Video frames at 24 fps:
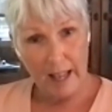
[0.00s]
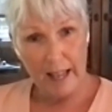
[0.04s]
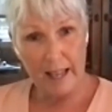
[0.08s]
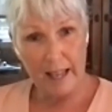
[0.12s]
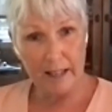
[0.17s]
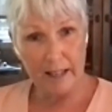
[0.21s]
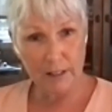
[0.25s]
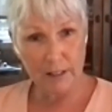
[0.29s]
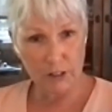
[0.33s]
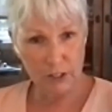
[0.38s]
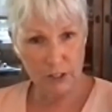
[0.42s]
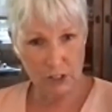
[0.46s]

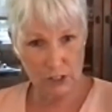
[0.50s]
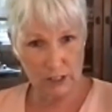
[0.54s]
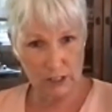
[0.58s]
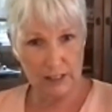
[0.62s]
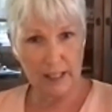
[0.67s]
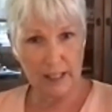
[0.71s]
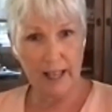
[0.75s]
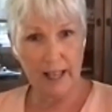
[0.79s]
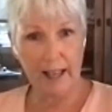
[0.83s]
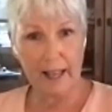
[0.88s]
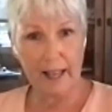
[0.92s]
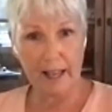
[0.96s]
And
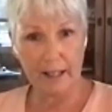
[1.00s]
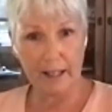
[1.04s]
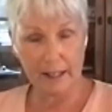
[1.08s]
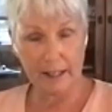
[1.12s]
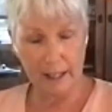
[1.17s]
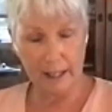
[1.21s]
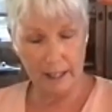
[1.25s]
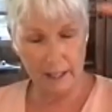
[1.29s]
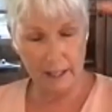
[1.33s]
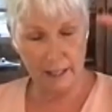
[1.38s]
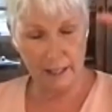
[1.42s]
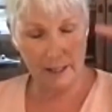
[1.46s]
she had
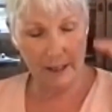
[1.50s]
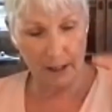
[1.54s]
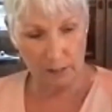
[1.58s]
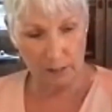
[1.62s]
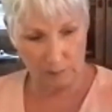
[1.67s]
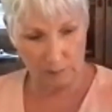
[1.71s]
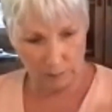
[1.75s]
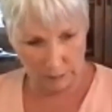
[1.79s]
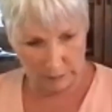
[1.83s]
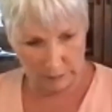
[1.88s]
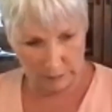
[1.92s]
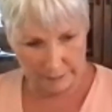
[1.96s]
a
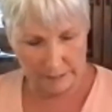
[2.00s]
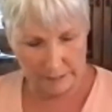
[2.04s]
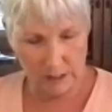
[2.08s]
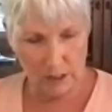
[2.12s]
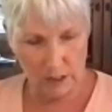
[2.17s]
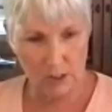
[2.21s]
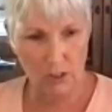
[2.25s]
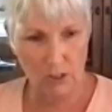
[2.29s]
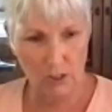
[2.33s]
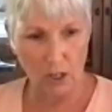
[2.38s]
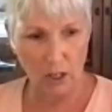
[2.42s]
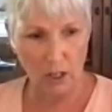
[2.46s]

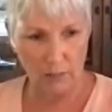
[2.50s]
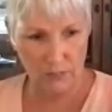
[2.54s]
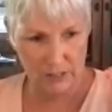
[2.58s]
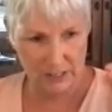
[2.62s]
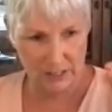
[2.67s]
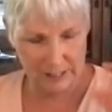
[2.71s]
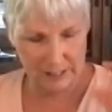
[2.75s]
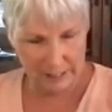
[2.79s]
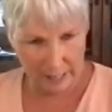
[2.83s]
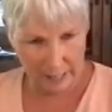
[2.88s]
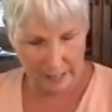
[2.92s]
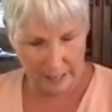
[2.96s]
list of
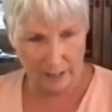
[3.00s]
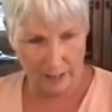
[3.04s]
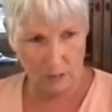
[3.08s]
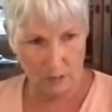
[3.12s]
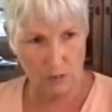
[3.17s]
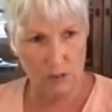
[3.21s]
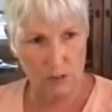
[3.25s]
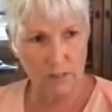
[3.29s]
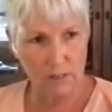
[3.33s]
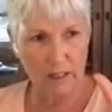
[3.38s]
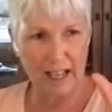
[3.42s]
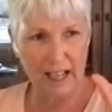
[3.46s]

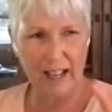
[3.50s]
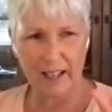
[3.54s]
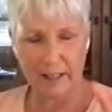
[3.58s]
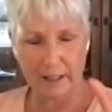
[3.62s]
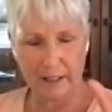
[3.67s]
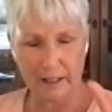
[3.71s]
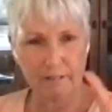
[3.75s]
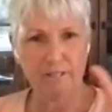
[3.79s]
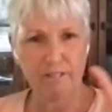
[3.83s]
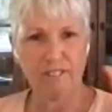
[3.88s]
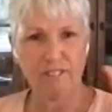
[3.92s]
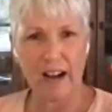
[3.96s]
sounds, a
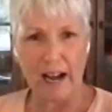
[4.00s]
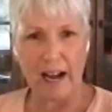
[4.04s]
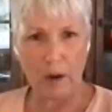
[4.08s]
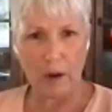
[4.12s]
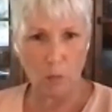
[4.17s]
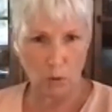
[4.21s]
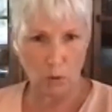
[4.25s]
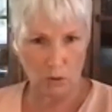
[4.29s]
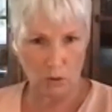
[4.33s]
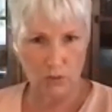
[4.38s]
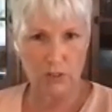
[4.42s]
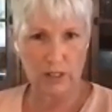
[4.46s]
kind of
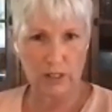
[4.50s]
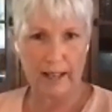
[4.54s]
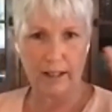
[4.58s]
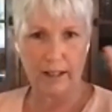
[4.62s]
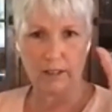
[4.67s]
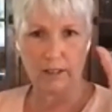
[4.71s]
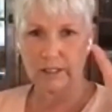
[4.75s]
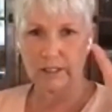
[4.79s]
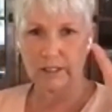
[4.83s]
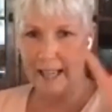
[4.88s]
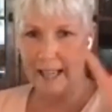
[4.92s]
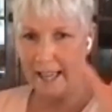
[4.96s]
vowel
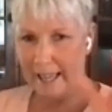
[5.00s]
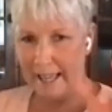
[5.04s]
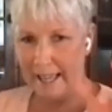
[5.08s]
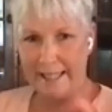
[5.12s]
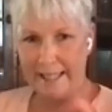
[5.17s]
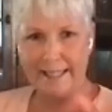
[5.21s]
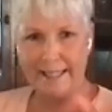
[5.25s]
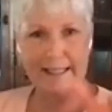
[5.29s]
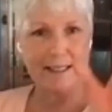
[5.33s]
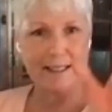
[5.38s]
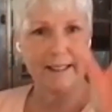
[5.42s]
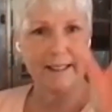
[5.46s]
sounds, A,
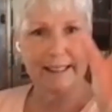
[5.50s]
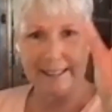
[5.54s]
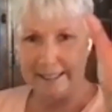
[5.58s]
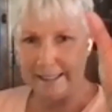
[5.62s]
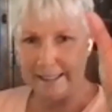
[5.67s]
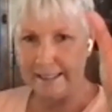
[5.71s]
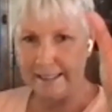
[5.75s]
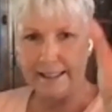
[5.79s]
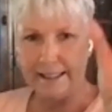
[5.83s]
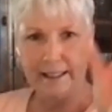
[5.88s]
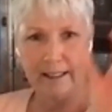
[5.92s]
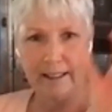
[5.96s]

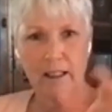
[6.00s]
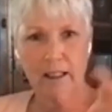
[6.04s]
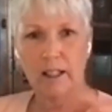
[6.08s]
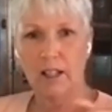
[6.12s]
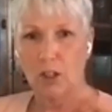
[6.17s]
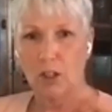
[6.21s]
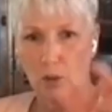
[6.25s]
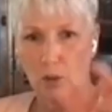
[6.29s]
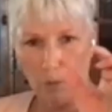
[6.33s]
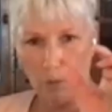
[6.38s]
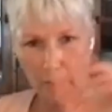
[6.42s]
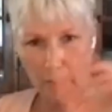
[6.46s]
E,
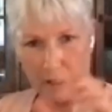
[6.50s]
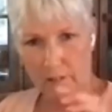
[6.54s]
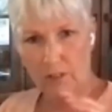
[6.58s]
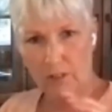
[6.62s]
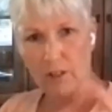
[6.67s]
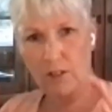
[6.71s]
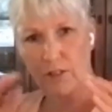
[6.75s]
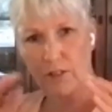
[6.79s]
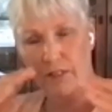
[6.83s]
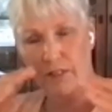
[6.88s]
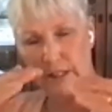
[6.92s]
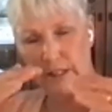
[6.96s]

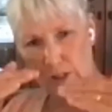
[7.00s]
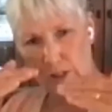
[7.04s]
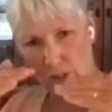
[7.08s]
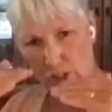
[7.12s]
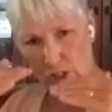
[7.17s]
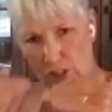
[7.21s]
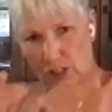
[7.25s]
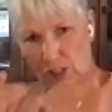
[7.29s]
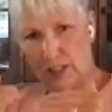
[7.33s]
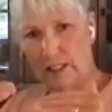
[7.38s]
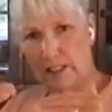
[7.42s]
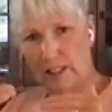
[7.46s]
whatever, that
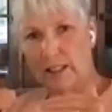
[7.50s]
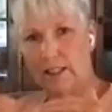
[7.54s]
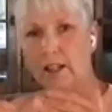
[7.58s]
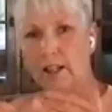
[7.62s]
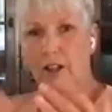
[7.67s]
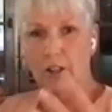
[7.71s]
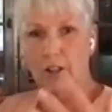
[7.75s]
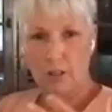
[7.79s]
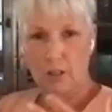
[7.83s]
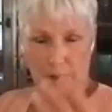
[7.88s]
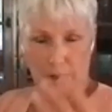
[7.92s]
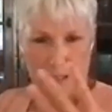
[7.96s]
she,
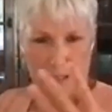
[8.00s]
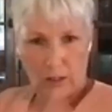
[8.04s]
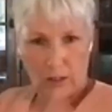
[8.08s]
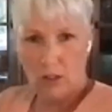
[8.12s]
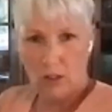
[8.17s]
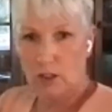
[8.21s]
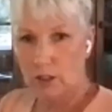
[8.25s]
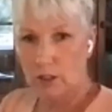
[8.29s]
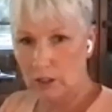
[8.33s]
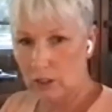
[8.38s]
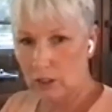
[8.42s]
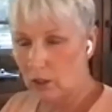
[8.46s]
in
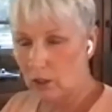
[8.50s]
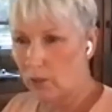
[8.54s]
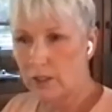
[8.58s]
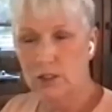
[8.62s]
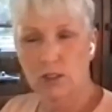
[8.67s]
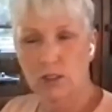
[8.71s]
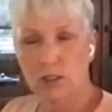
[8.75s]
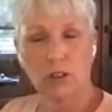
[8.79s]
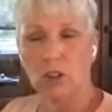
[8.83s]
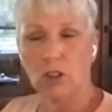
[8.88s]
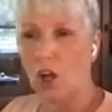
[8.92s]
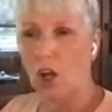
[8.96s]
her,
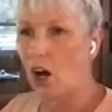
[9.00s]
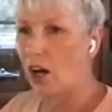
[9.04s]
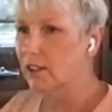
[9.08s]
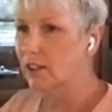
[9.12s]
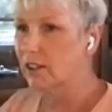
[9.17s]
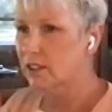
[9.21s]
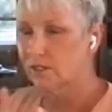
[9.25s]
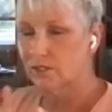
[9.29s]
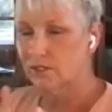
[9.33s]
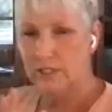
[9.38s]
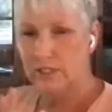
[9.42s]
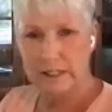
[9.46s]
there's
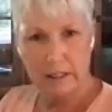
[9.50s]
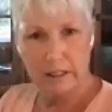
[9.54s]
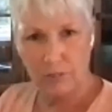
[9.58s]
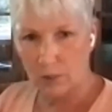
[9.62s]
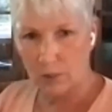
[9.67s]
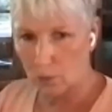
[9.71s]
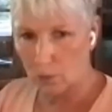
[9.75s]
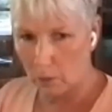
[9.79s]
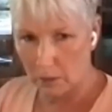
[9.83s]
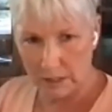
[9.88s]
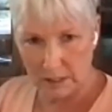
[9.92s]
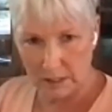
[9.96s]
lots of
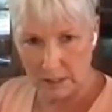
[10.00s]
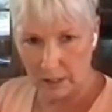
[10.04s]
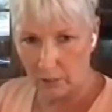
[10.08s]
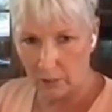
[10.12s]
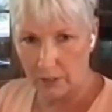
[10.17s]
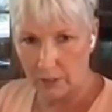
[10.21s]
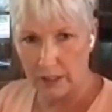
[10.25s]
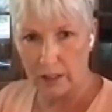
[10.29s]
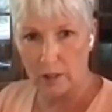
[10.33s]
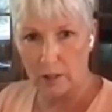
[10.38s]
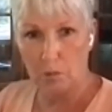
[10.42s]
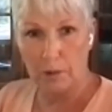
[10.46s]
different ones
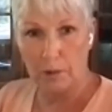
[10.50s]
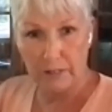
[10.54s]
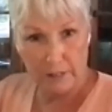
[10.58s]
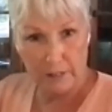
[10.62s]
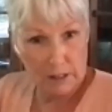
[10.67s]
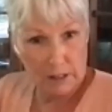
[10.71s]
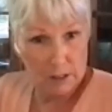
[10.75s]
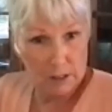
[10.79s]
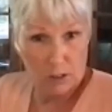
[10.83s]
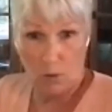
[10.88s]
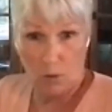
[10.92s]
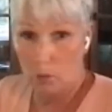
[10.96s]
out there, but
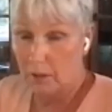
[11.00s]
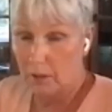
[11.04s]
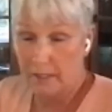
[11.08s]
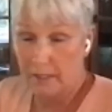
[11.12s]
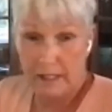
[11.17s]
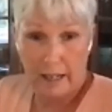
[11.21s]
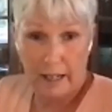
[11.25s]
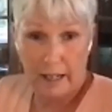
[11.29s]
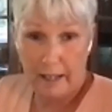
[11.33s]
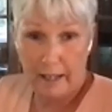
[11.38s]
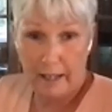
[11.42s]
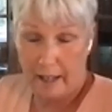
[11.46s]
this is the one
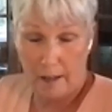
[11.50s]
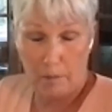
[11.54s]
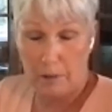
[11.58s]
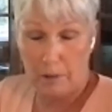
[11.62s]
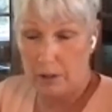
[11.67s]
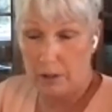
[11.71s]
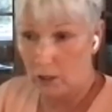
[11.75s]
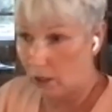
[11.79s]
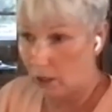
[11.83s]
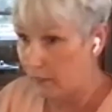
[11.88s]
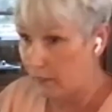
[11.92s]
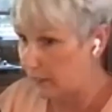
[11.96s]
that I
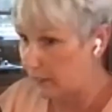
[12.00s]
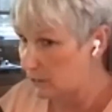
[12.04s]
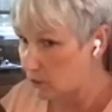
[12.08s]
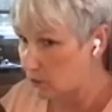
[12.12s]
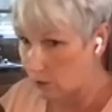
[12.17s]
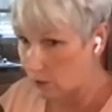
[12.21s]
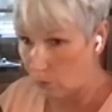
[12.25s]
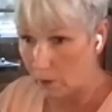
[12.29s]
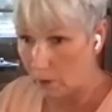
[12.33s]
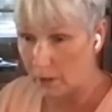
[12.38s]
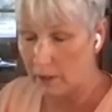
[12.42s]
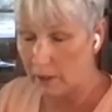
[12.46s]
happened on. That's
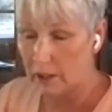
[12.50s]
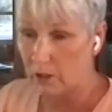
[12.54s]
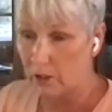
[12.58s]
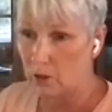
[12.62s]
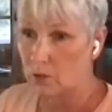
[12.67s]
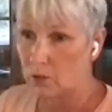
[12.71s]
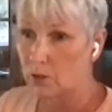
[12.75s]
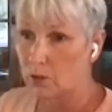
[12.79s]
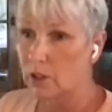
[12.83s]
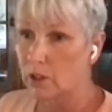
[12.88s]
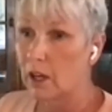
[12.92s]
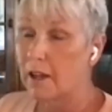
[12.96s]
the one I
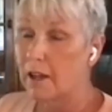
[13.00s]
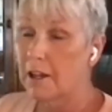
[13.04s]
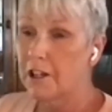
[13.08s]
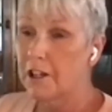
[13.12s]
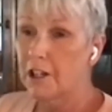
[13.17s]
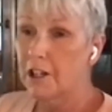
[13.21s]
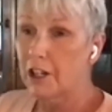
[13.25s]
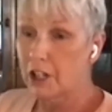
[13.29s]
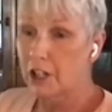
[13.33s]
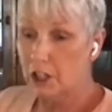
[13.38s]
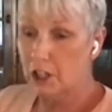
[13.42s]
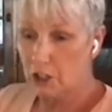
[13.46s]
used.
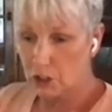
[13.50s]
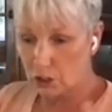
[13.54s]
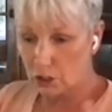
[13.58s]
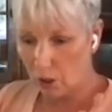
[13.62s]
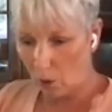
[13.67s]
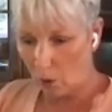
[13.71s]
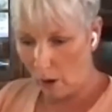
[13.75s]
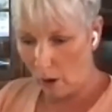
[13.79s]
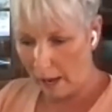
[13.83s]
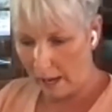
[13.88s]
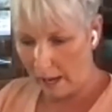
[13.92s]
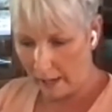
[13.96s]

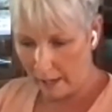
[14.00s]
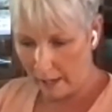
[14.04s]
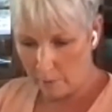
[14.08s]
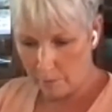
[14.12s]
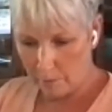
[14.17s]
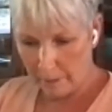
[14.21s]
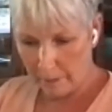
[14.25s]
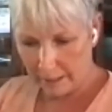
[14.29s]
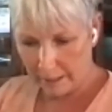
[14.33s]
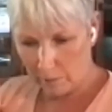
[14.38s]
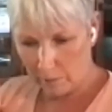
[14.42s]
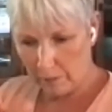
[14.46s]
So I
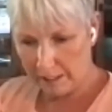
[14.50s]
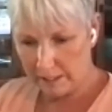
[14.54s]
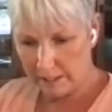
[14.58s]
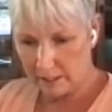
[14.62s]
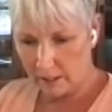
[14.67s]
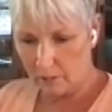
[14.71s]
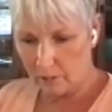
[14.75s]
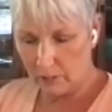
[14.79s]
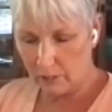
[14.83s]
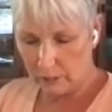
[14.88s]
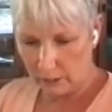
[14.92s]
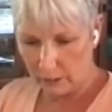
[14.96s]
made
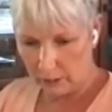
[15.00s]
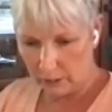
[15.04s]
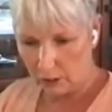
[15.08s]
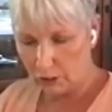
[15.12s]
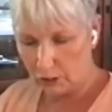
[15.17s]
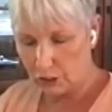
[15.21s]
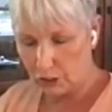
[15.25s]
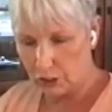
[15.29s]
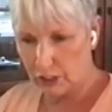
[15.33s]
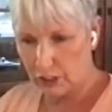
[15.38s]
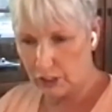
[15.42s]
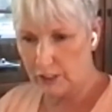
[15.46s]
myself a little
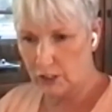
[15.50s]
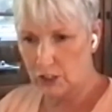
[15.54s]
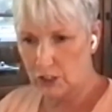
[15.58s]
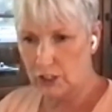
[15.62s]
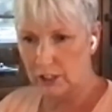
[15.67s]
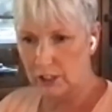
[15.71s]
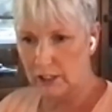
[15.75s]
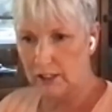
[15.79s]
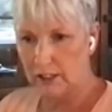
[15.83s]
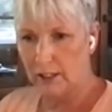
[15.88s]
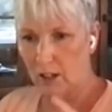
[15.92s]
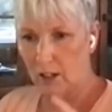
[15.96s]
cheat
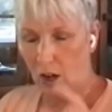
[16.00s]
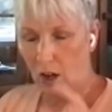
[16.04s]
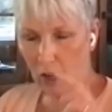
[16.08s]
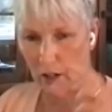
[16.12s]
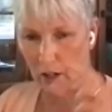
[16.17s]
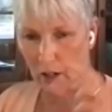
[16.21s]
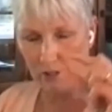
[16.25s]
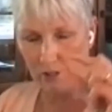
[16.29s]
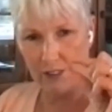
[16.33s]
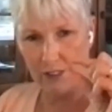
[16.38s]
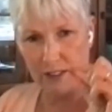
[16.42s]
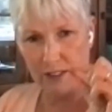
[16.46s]
sheet
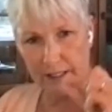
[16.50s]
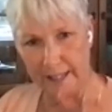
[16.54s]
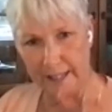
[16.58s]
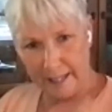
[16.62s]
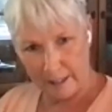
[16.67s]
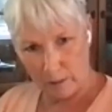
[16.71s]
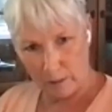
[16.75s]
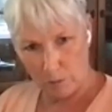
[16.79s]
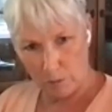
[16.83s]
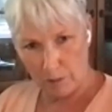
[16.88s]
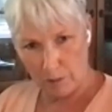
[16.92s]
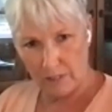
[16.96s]
of the
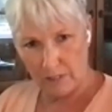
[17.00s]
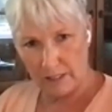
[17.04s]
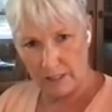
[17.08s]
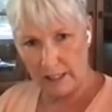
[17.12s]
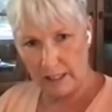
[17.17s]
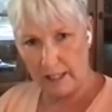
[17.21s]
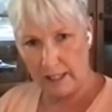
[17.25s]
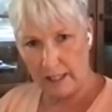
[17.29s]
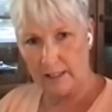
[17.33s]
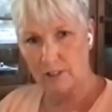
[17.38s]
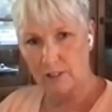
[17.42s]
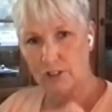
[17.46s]
name of
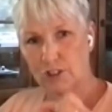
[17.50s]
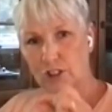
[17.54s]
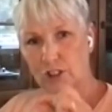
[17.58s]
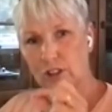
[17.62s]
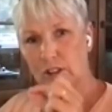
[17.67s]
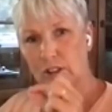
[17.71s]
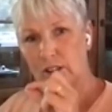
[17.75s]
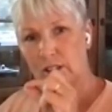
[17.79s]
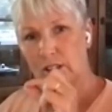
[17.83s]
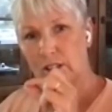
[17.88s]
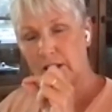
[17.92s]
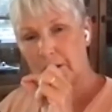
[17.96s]
the
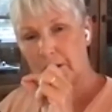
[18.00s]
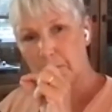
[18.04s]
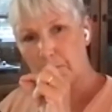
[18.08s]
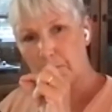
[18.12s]
angel,